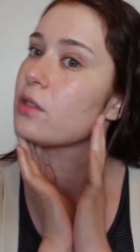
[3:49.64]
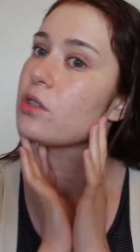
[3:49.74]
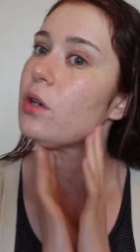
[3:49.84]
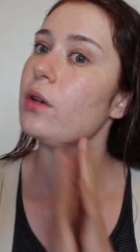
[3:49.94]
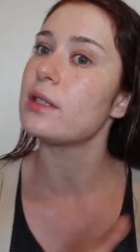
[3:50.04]

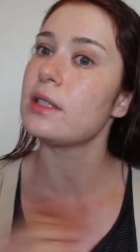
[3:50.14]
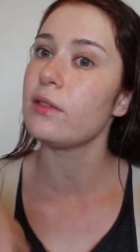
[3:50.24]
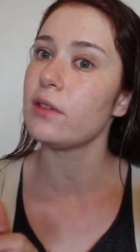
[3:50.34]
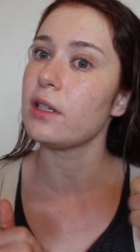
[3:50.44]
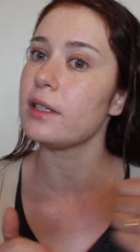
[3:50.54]
so it's
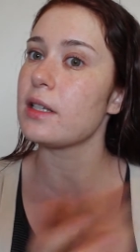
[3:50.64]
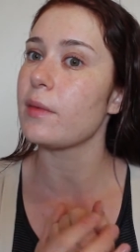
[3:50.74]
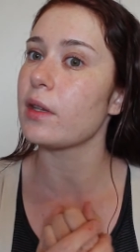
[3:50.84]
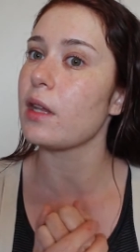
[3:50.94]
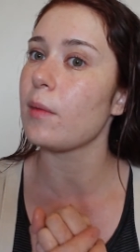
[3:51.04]
definitely
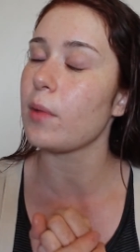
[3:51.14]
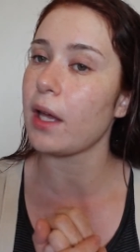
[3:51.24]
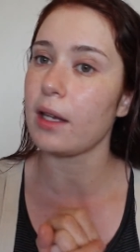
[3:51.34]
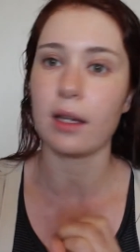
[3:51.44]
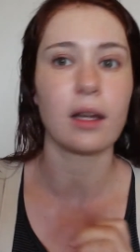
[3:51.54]
something that I'm
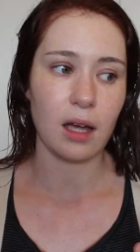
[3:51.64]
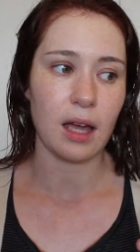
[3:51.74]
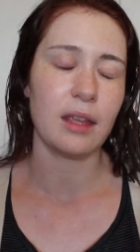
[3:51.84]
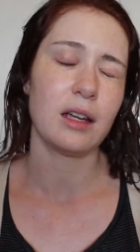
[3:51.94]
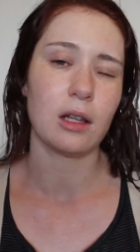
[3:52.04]
liking.
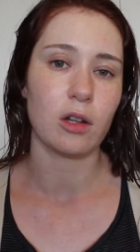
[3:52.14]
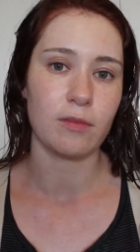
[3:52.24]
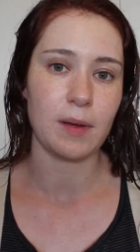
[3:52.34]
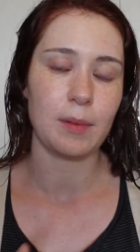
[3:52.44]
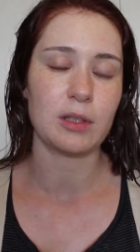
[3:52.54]
I think a lot
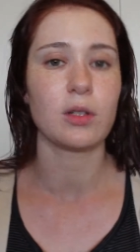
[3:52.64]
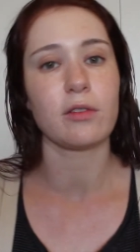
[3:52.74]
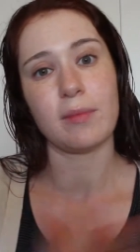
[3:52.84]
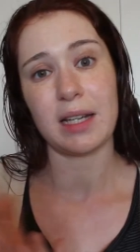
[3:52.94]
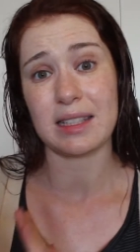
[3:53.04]
of people sort
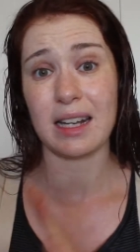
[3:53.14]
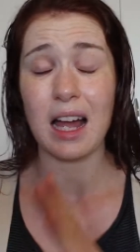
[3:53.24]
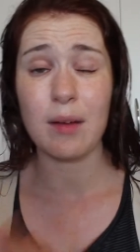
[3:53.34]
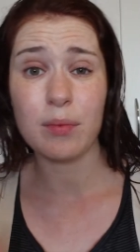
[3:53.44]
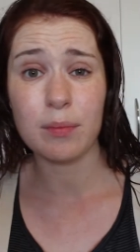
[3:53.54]
of mix it
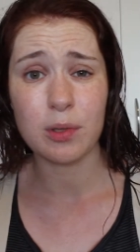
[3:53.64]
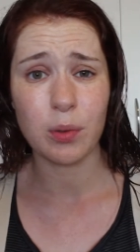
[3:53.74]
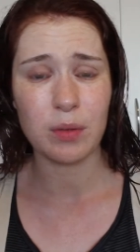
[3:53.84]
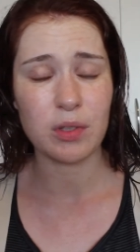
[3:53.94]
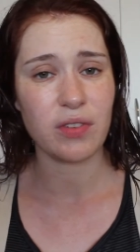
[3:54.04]
up
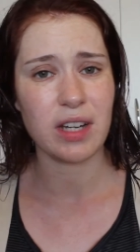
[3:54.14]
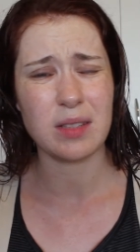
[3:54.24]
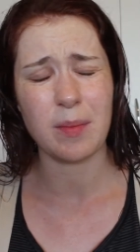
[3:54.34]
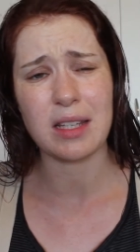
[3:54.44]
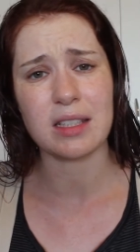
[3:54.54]
between which
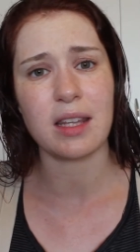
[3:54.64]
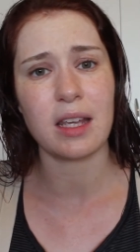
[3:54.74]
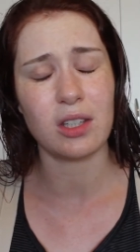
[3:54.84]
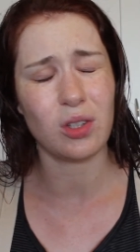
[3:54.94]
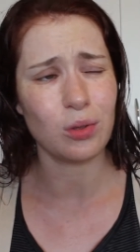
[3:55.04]
face masks
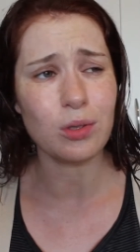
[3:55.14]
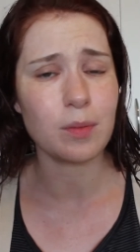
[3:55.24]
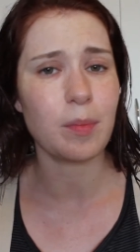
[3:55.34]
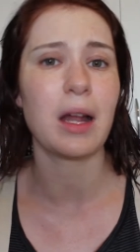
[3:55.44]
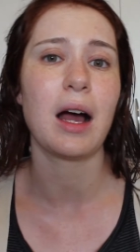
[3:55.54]
they use,
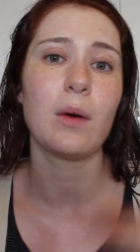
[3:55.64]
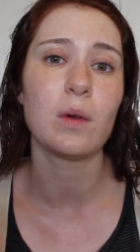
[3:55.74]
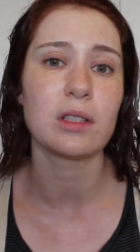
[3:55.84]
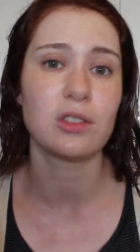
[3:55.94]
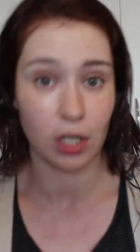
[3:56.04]
but I
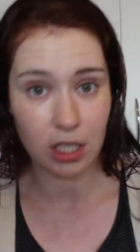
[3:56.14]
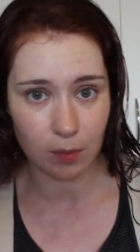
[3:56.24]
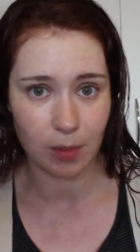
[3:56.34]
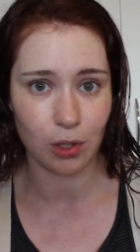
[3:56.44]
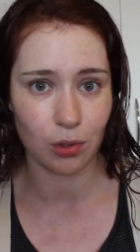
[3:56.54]
will
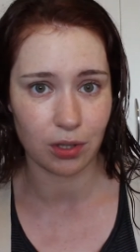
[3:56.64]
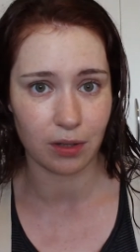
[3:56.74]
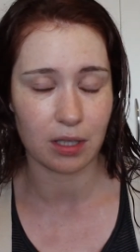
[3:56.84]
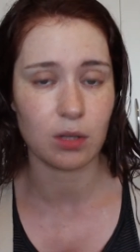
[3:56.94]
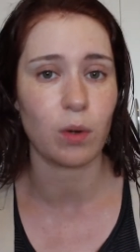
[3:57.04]
just be using
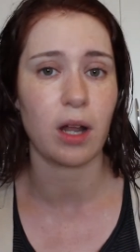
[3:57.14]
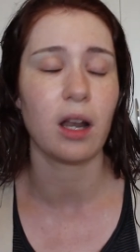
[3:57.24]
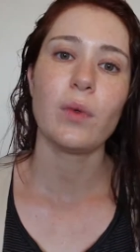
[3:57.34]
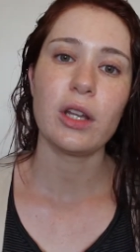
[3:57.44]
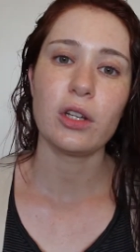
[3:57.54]
this one.
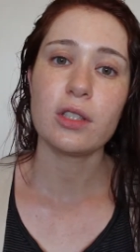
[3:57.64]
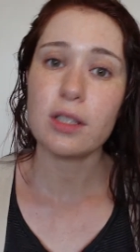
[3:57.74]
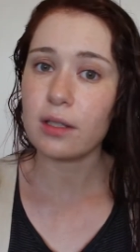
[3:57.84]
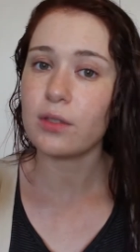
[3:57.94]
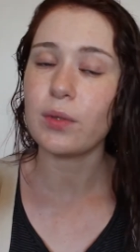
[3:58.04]
One
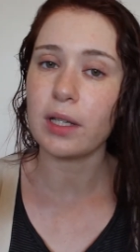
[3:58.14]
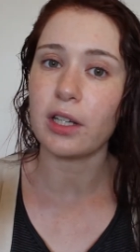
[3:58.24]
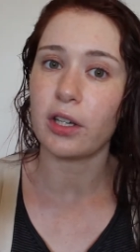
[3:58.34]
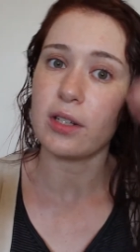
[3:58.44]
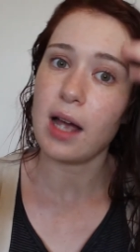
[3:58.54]
use is really
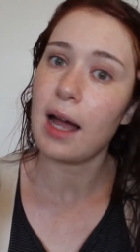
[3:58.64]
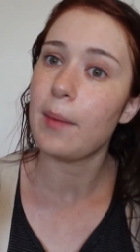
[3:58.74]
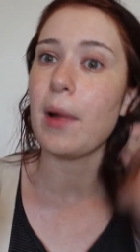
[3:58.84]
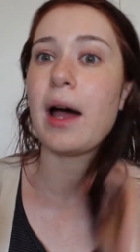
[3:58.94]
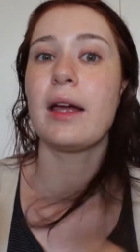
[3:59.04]
good.
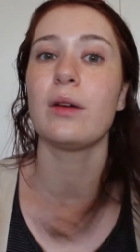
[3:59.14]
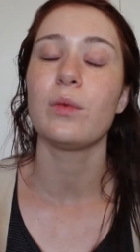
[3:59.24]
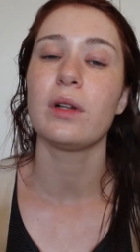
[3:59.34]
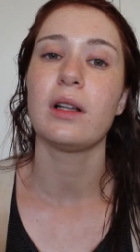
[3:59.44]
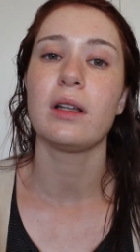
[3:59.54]
I
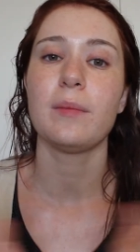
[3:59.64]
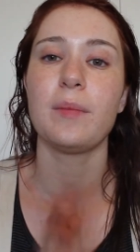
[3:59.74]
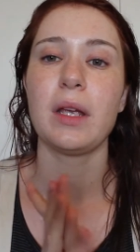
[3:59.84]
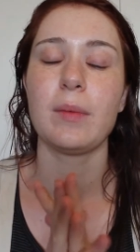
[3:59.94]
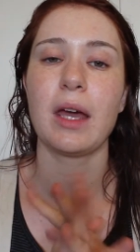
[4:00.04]
will
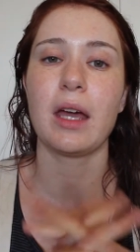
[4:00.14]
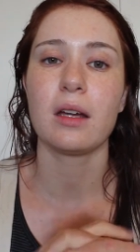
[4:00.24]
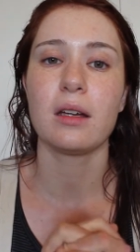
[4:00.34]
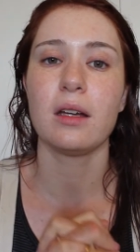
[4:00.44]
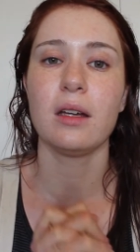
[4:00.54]
be back